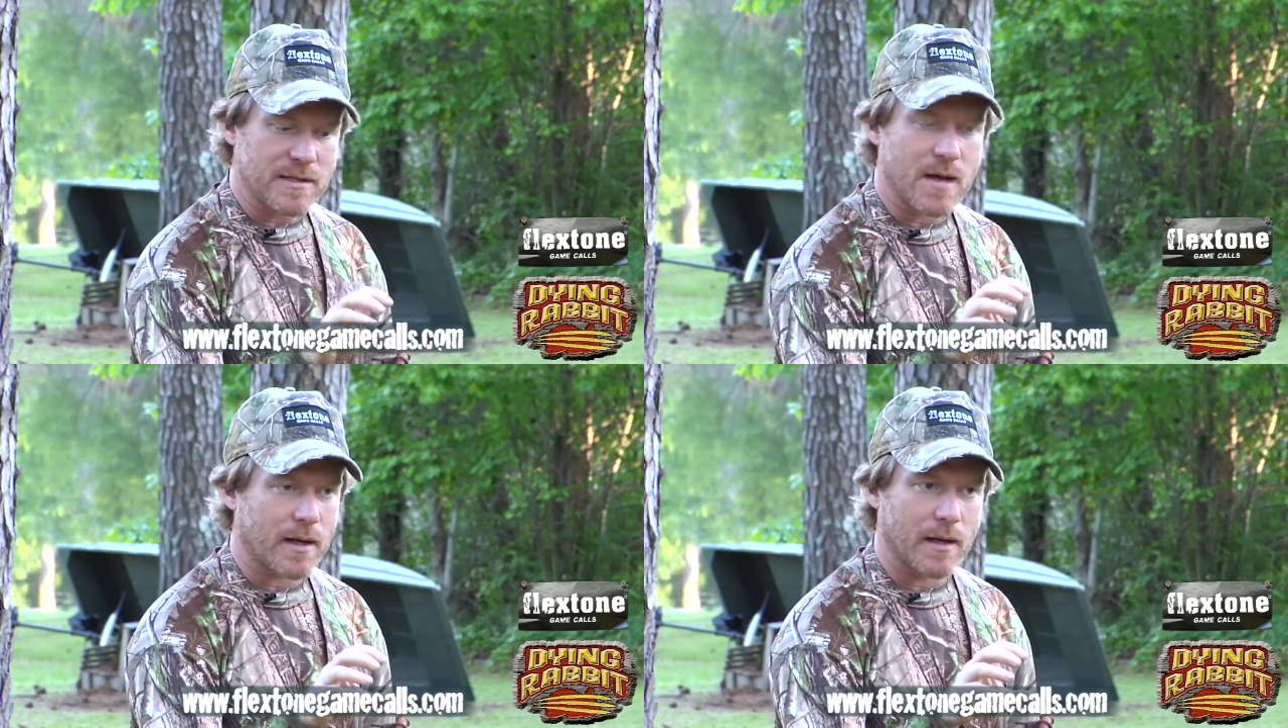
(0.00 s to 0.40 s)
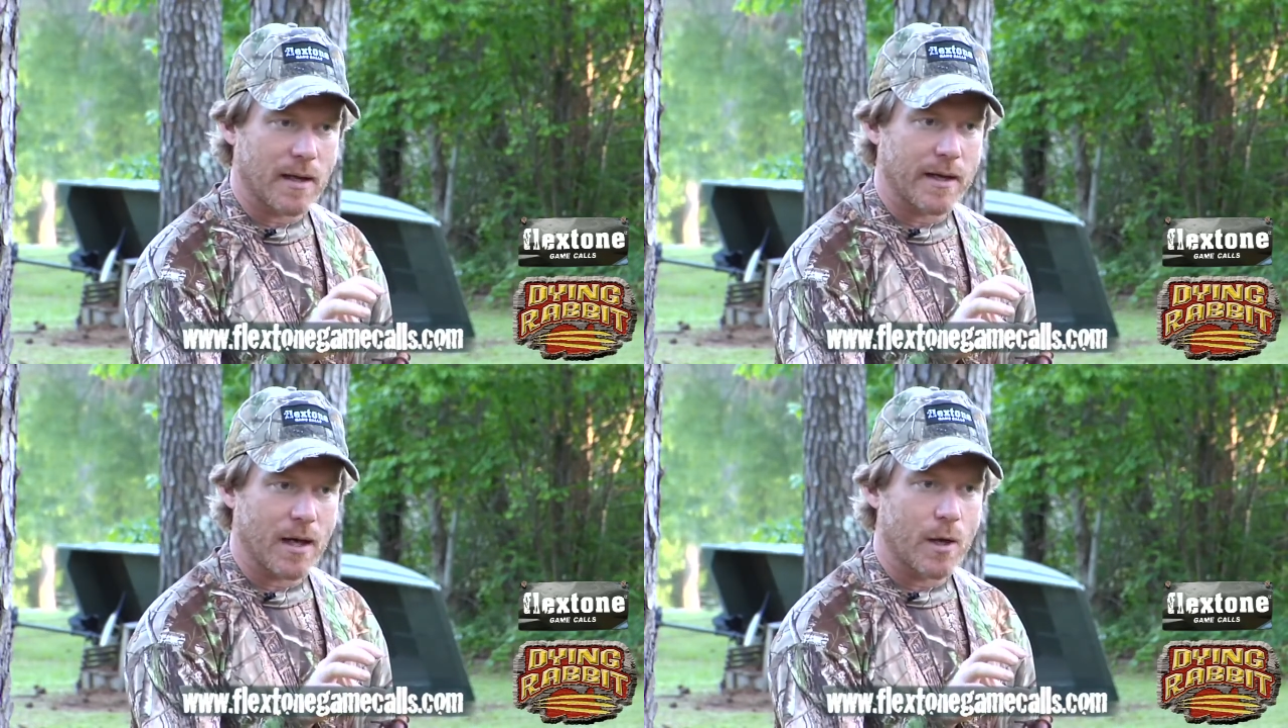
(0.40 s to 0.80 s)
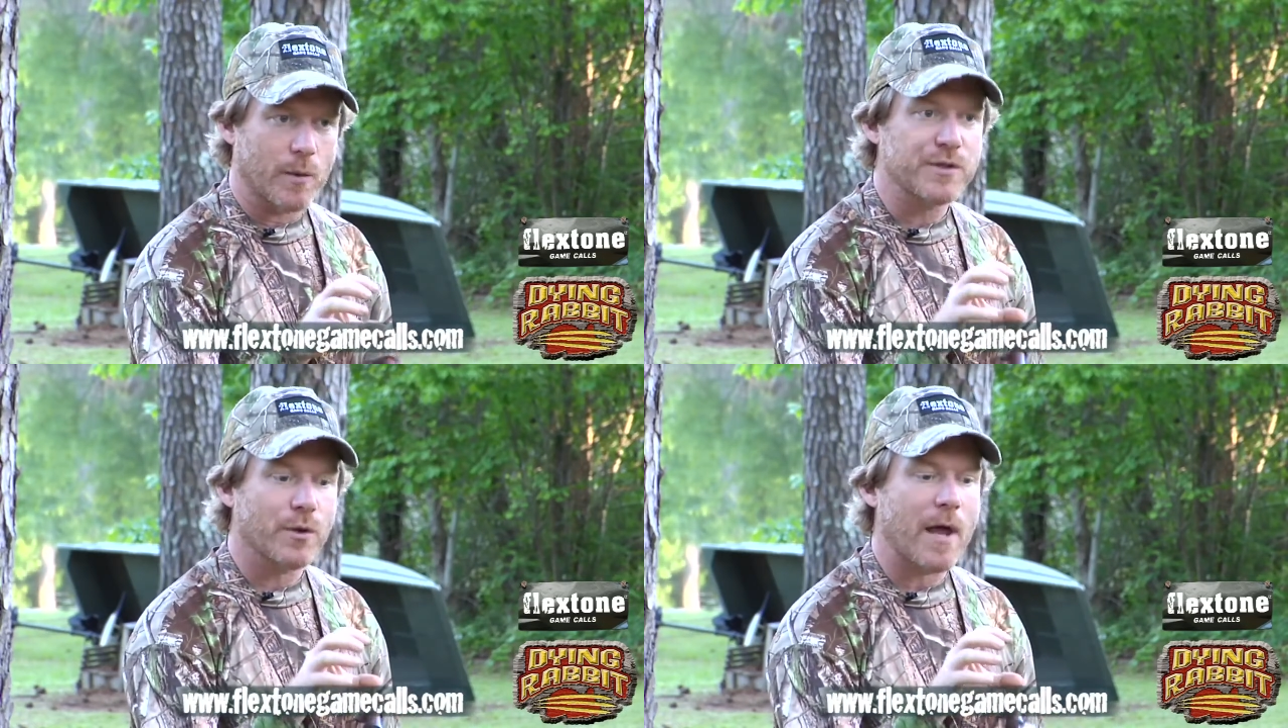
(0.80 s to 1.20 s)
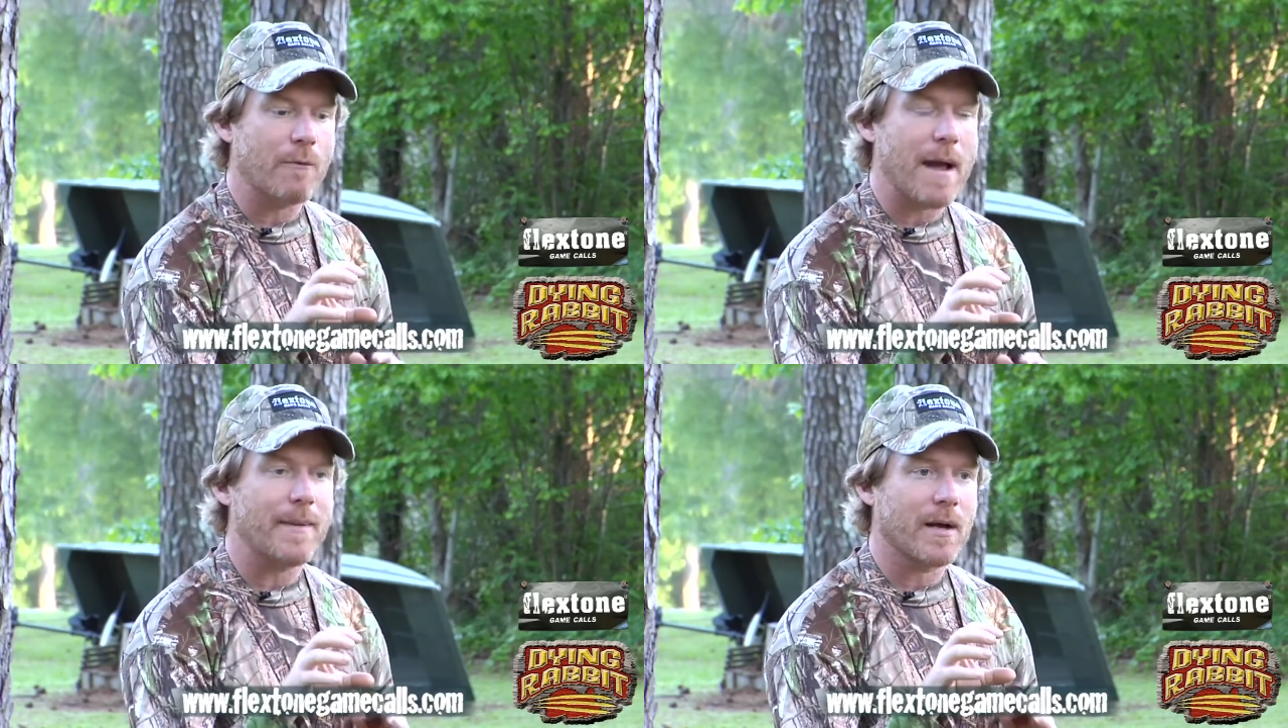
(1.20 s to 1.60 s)
not going to let go until that
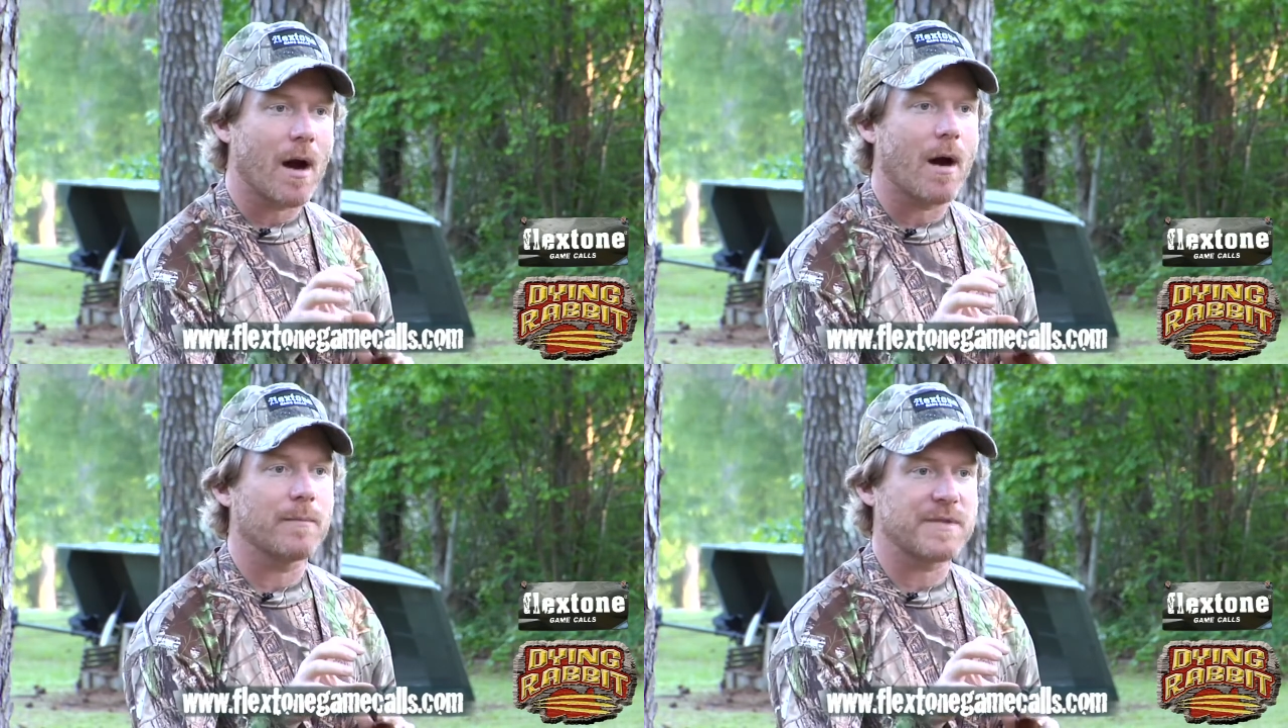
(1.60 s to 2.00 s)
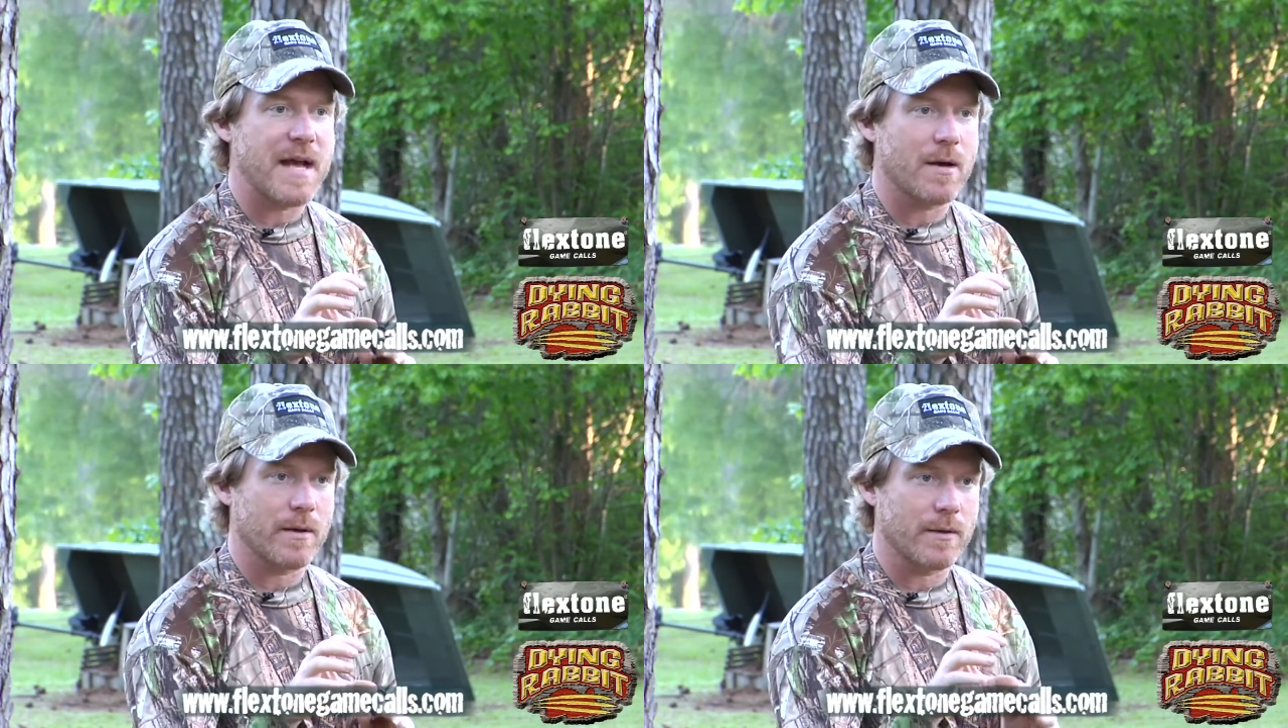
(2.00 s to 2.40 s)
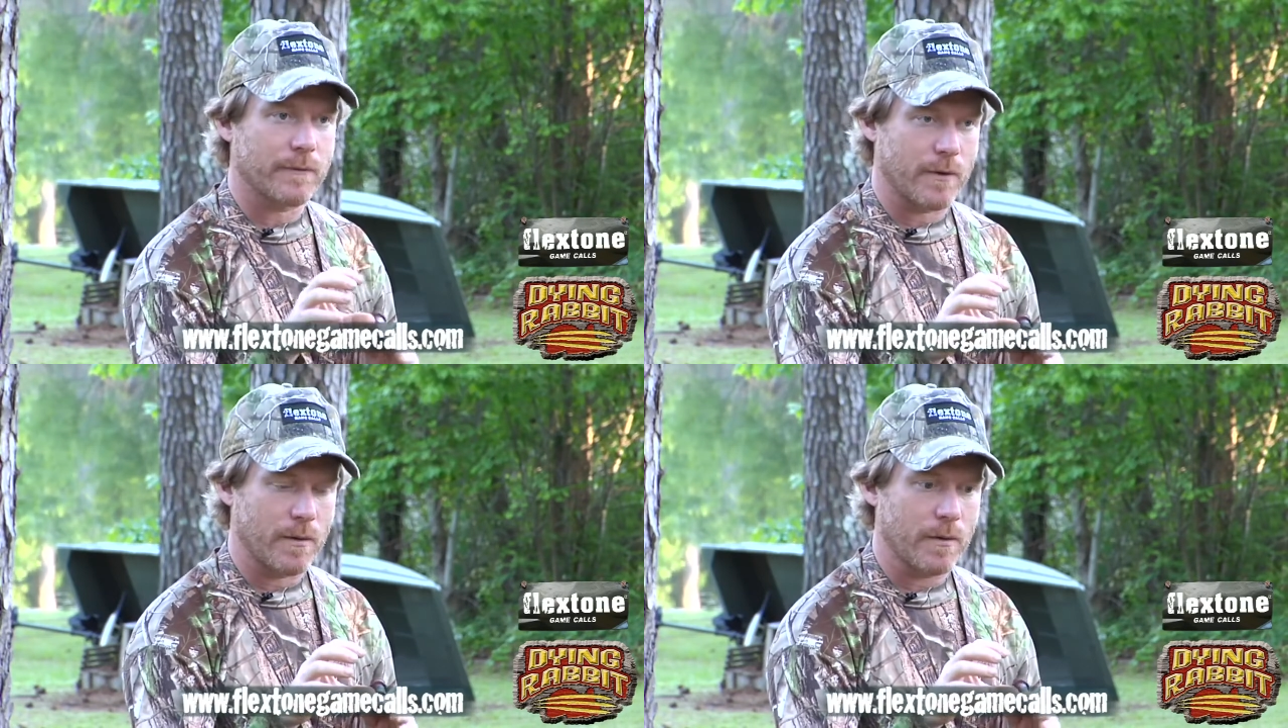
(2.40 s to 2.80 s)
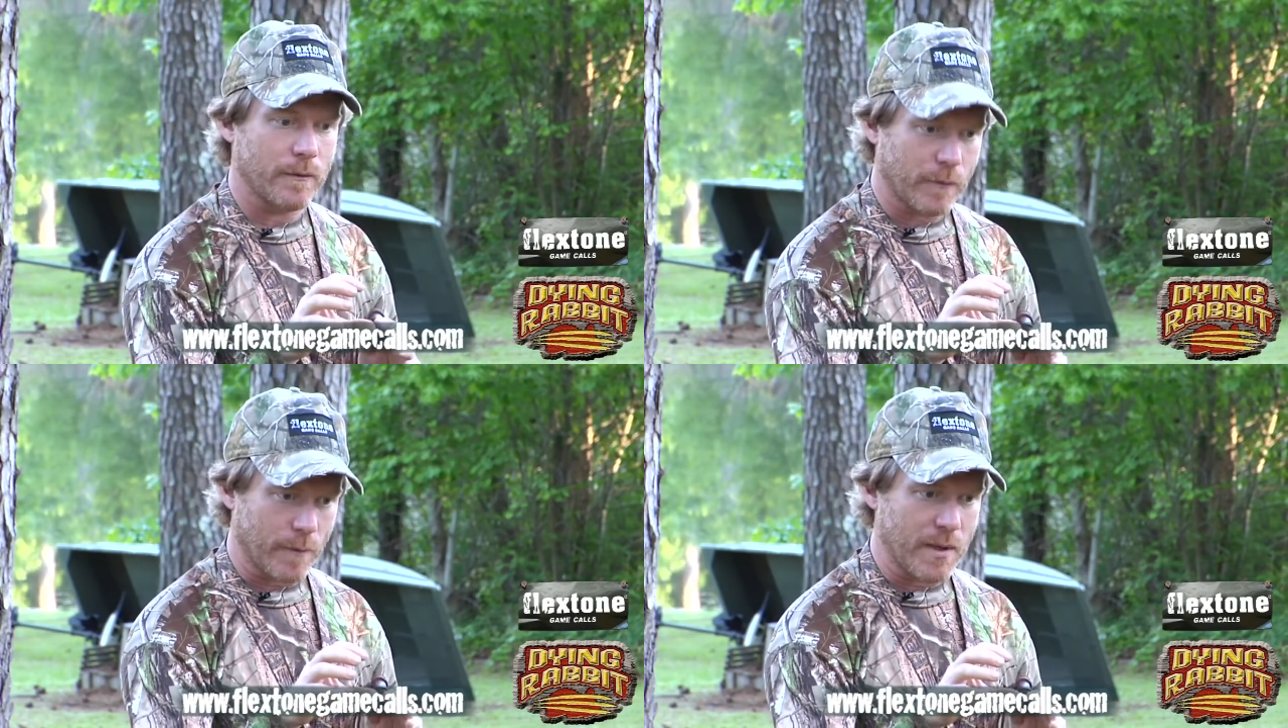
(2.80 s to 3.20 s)
rabbit calms down for
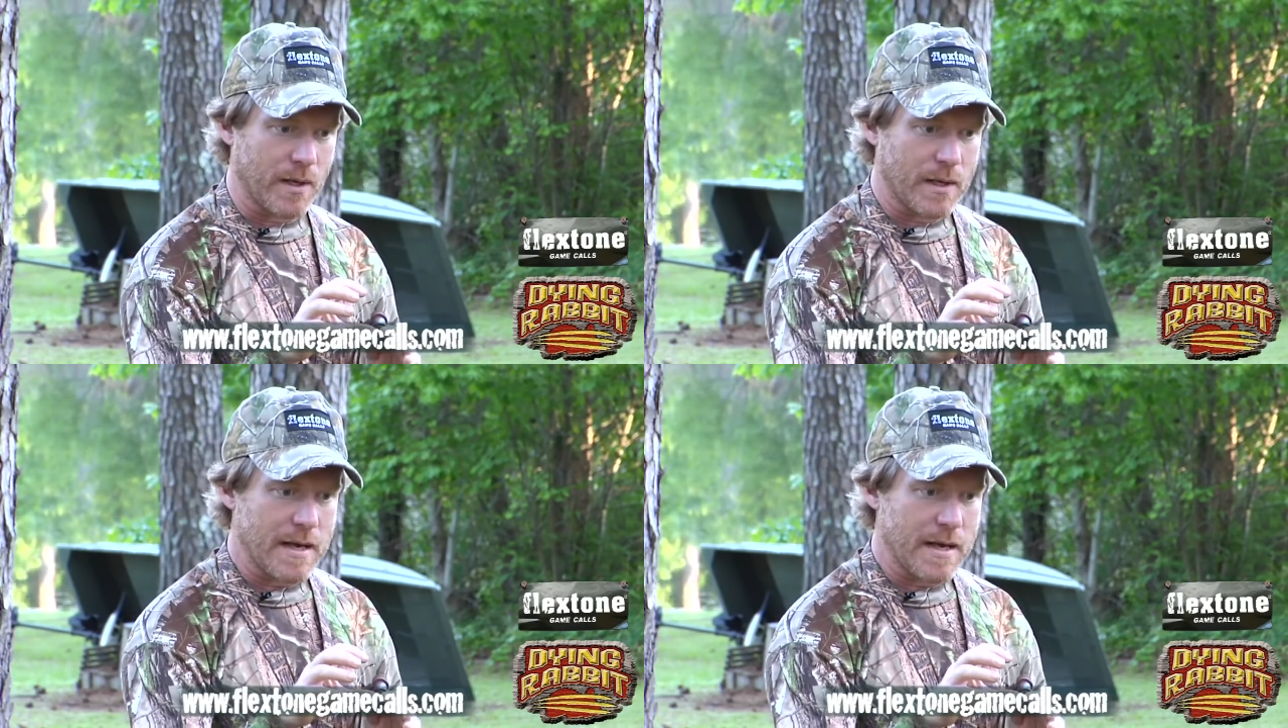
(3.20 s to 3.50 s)
a minute.